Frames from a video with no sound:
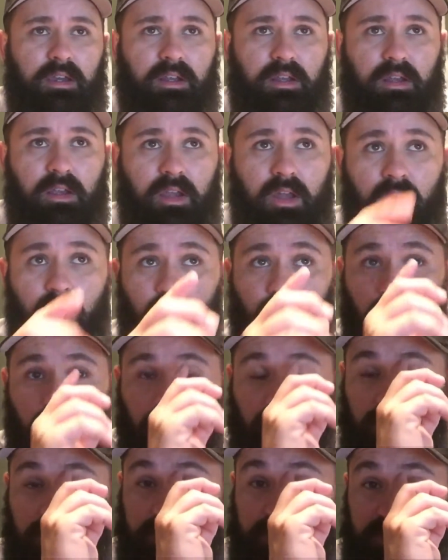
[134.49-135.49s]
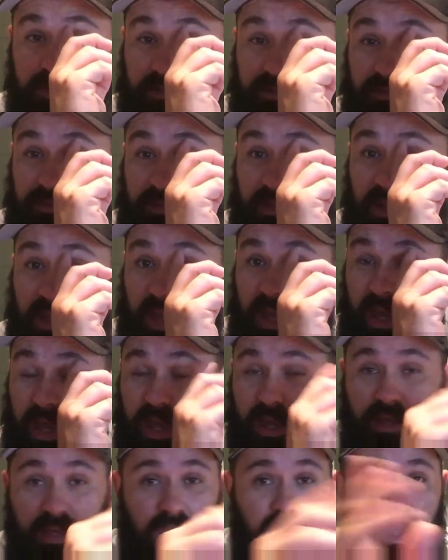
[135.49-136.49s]
logs,
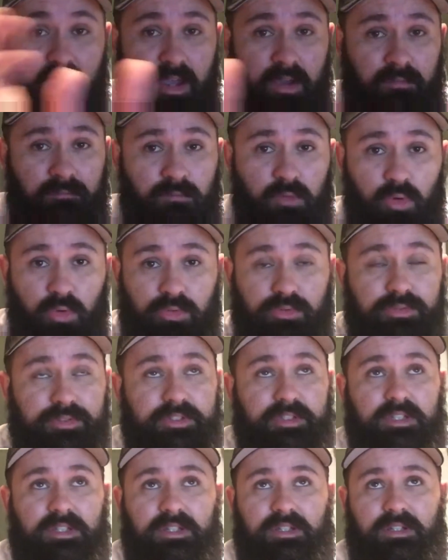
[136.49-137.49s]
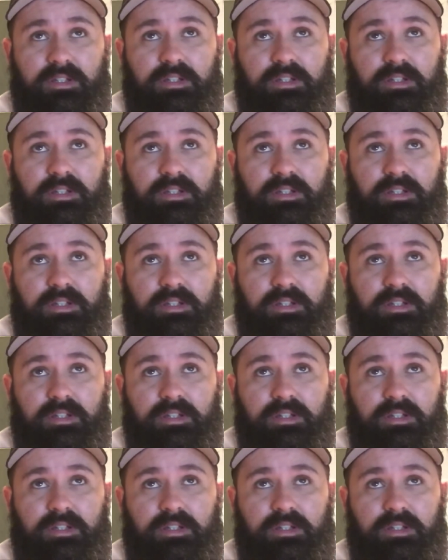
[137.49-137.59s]
anvils,